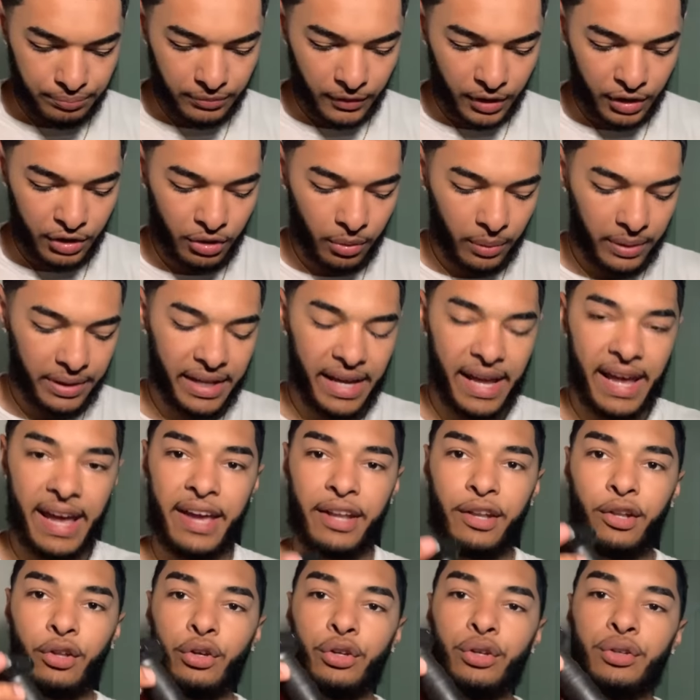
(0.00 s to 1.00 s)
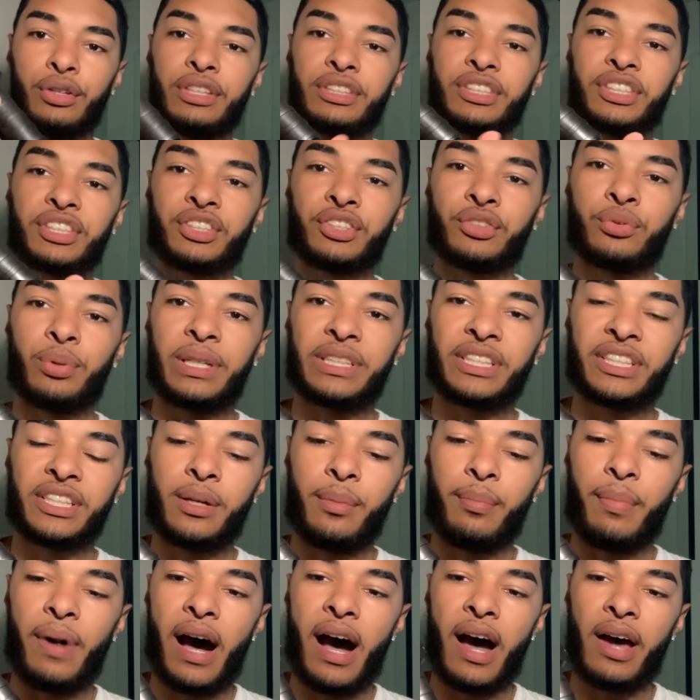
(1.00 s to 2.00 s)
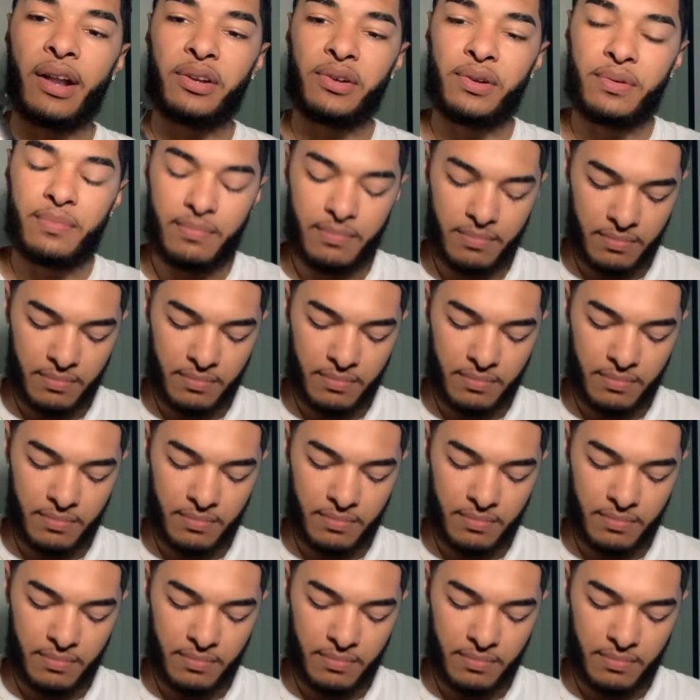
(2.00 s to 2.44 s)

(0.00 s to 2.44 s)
So with the handle, you just twist the bottom,